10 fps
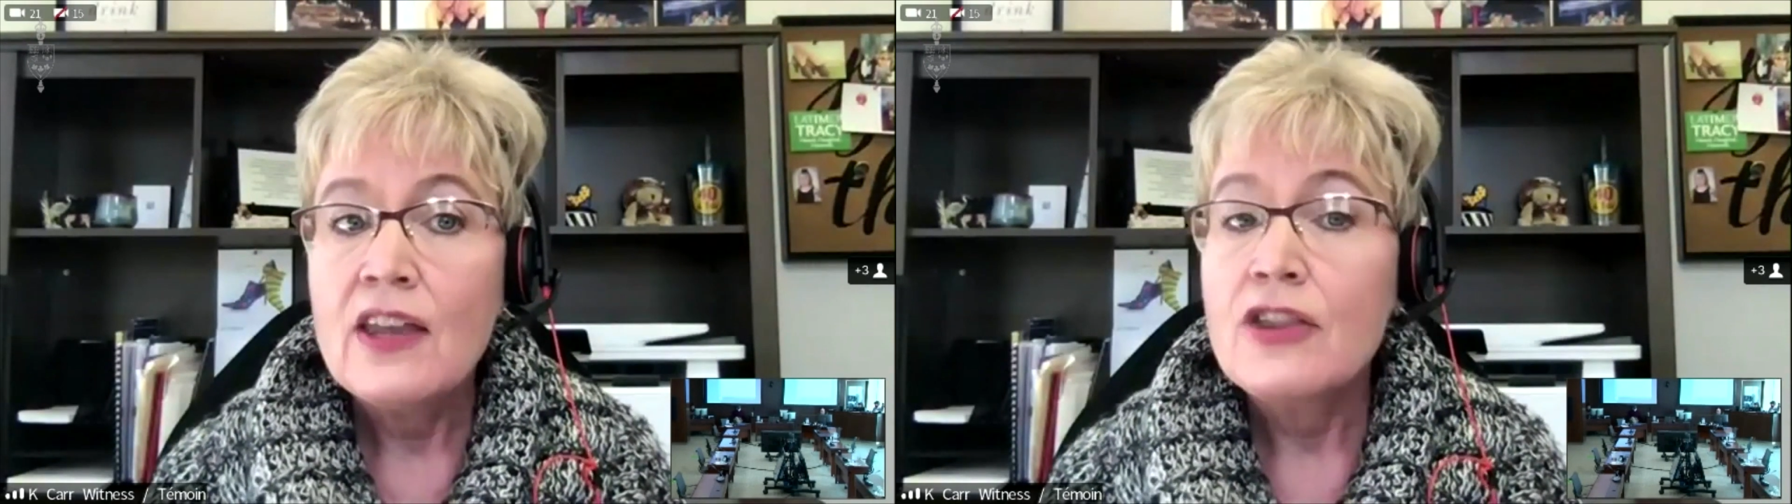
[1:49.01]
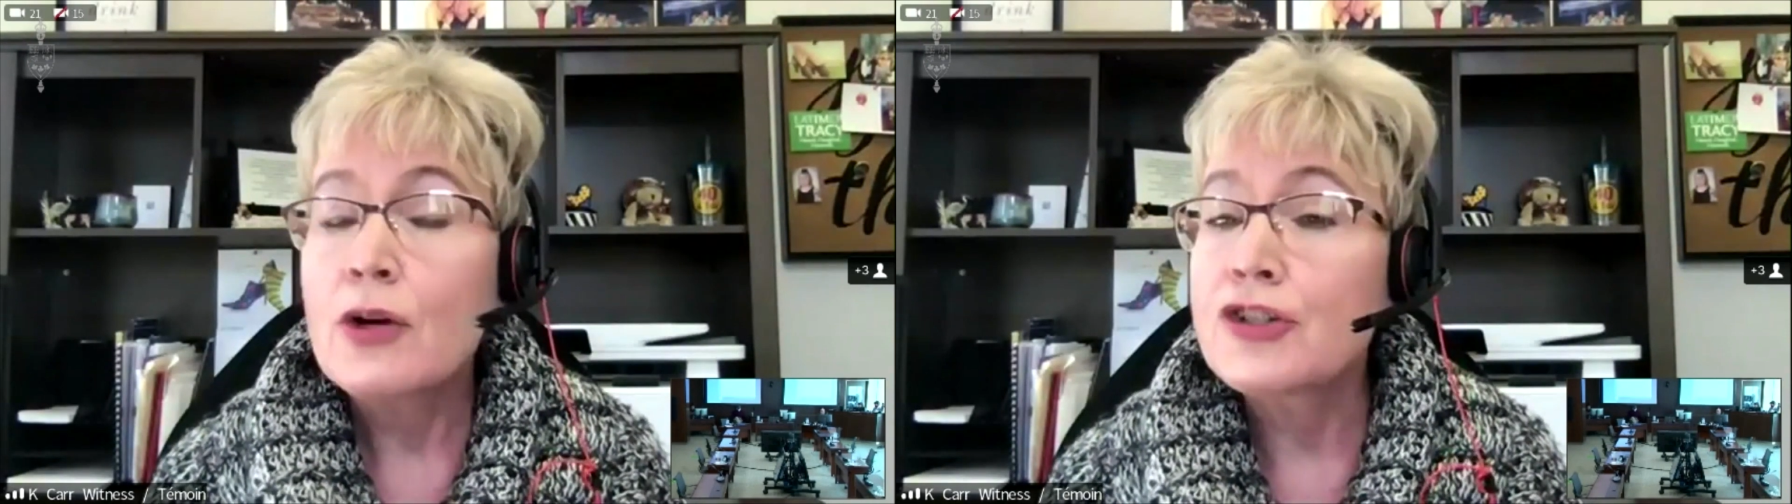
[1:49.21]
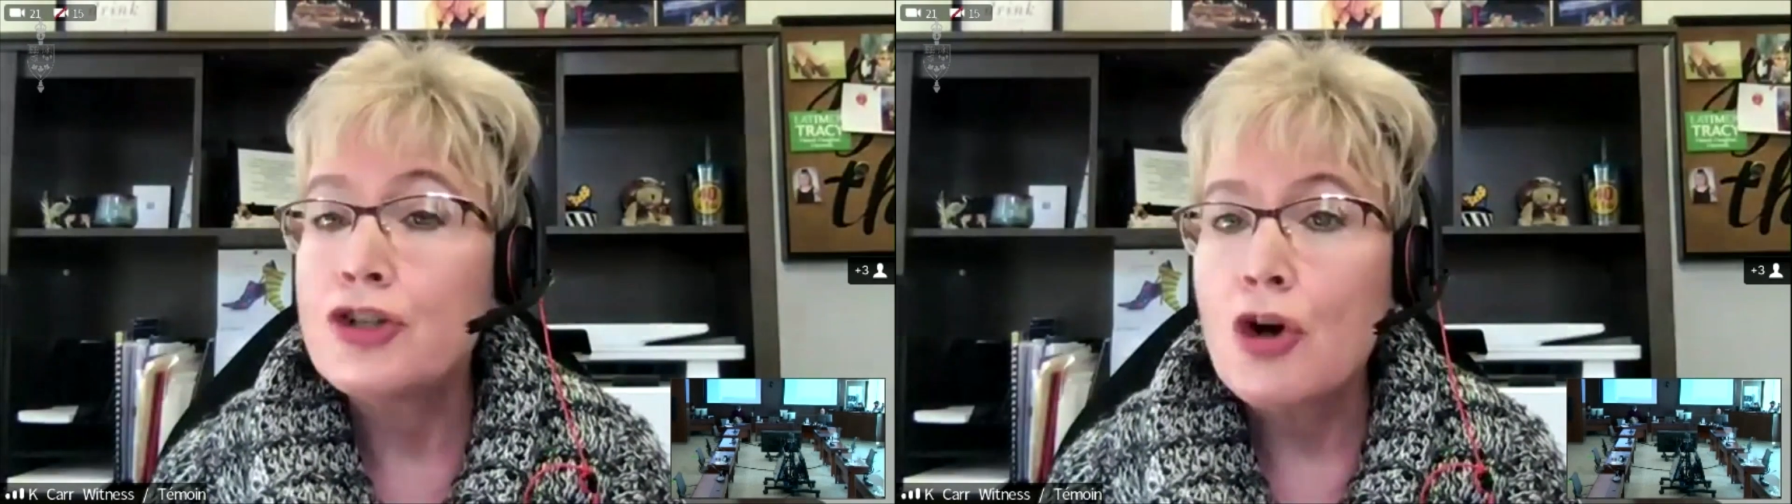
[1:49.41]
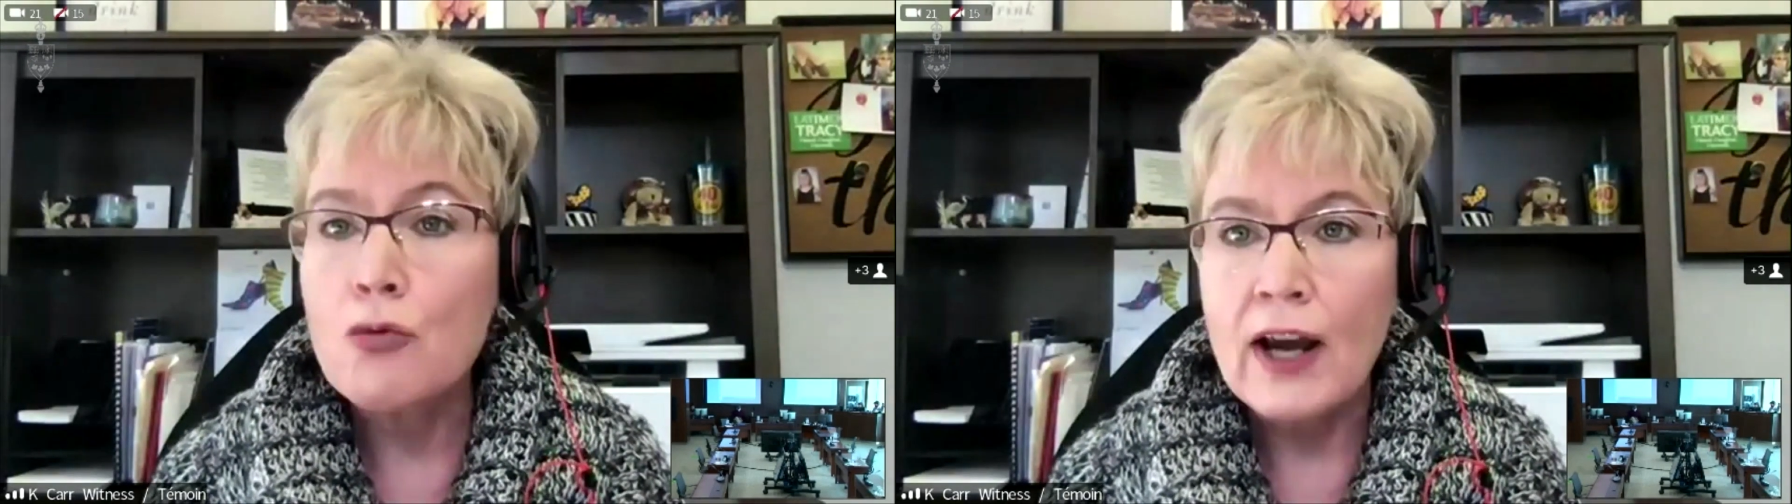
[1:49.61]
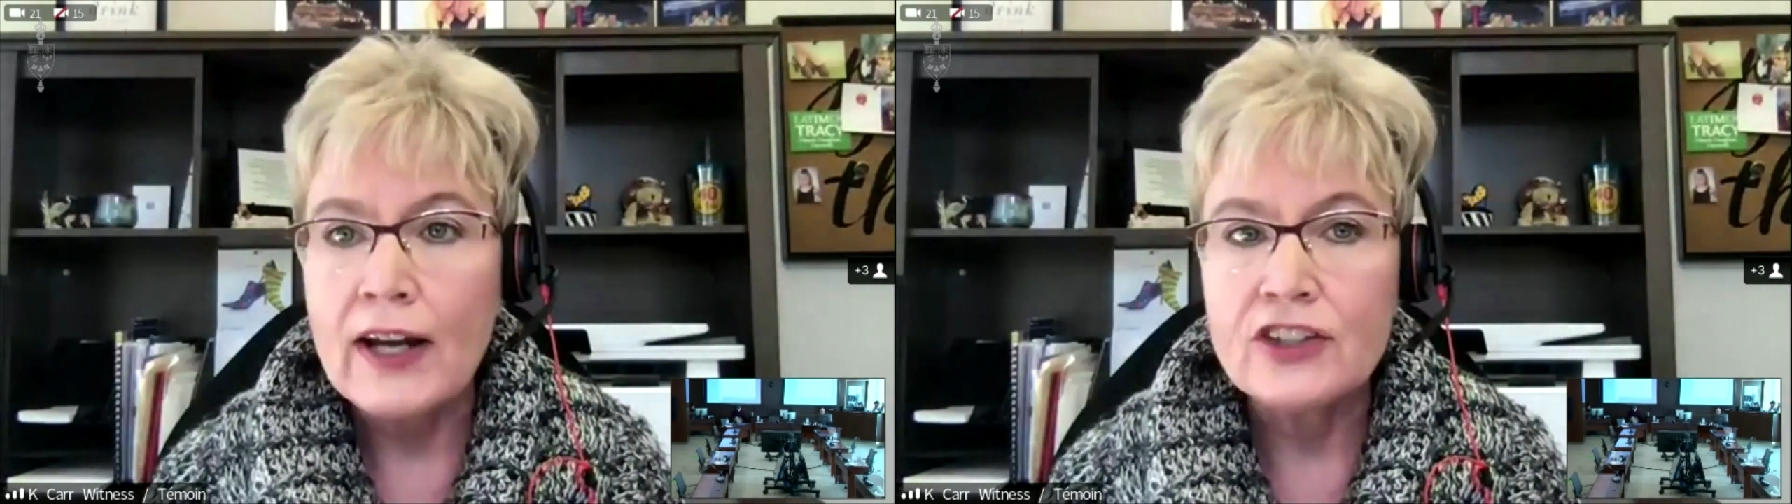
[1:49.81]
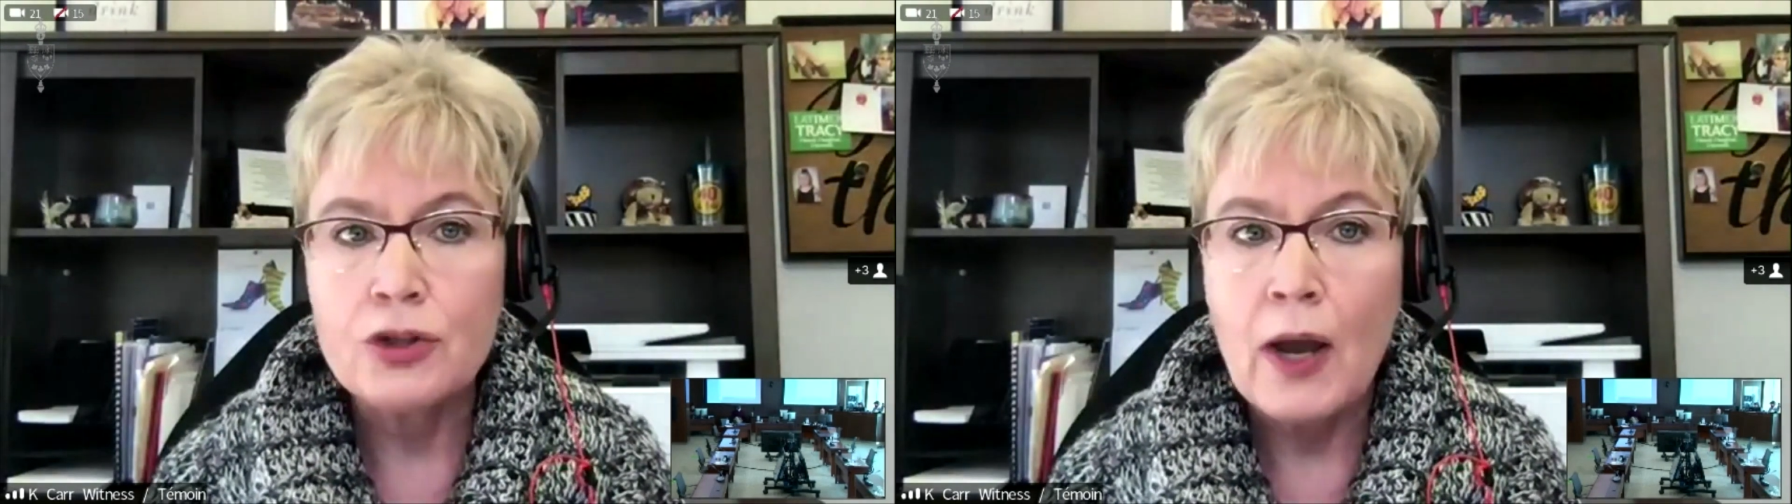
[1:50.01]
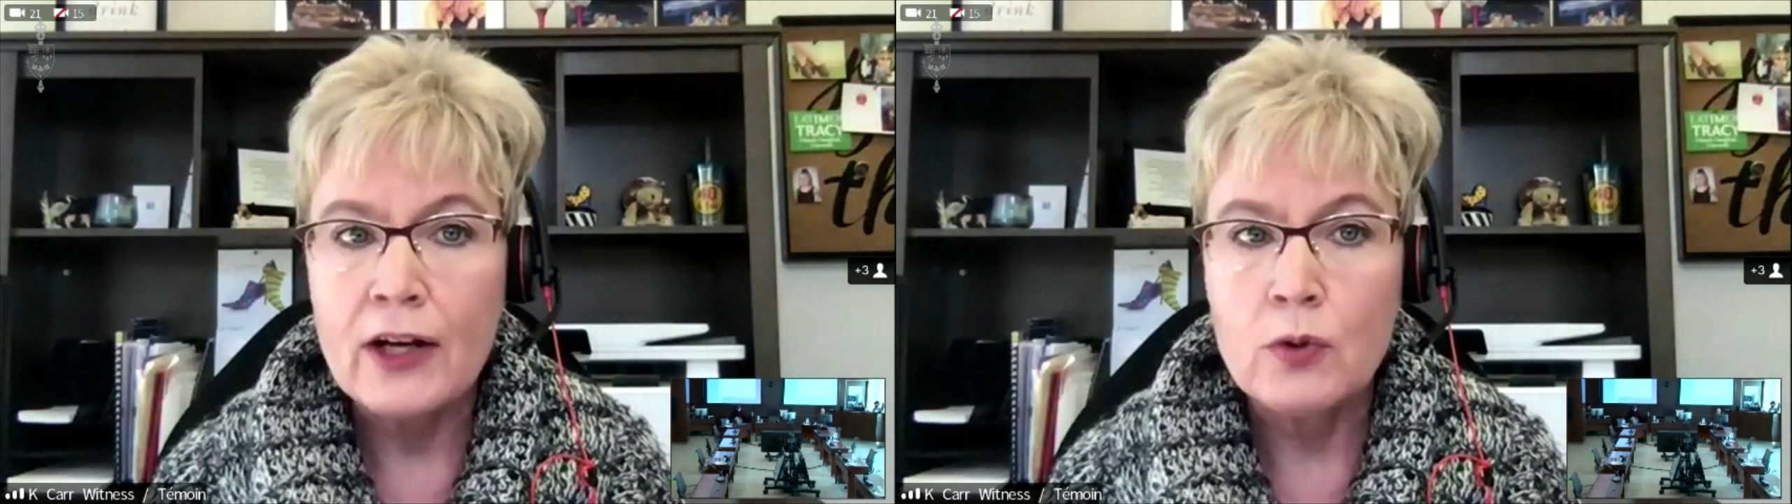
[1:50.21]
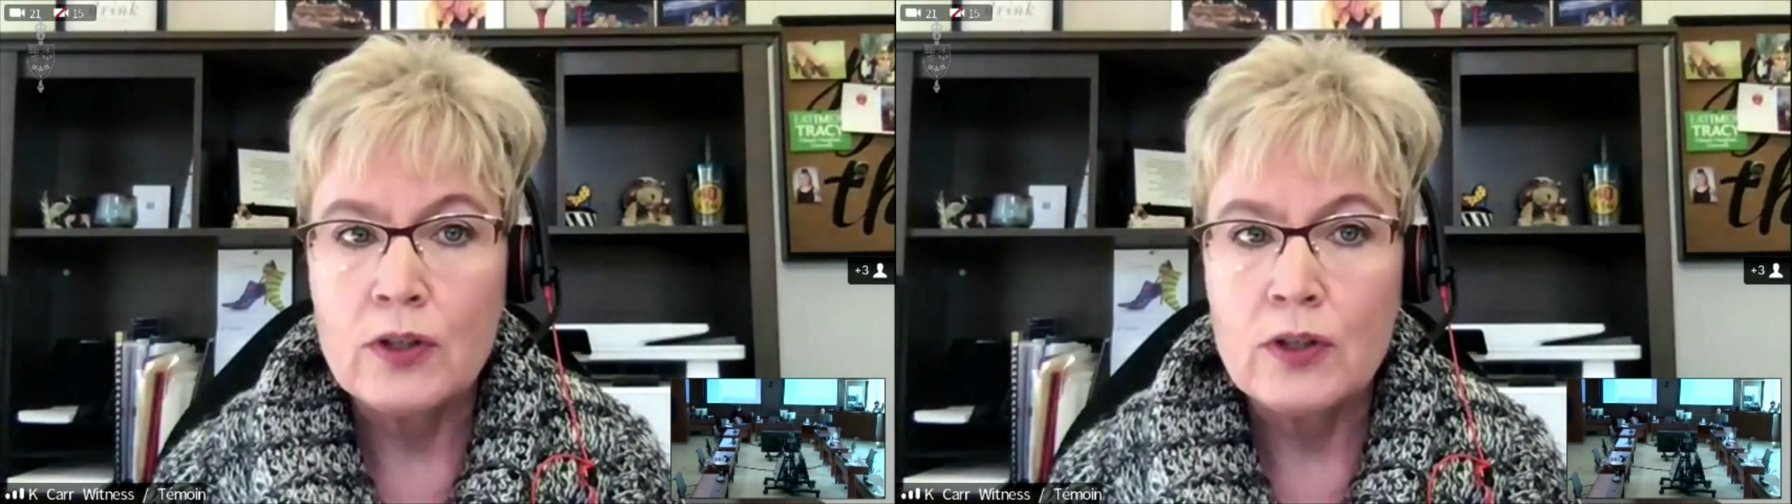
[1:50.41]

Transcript: There is no right to adequate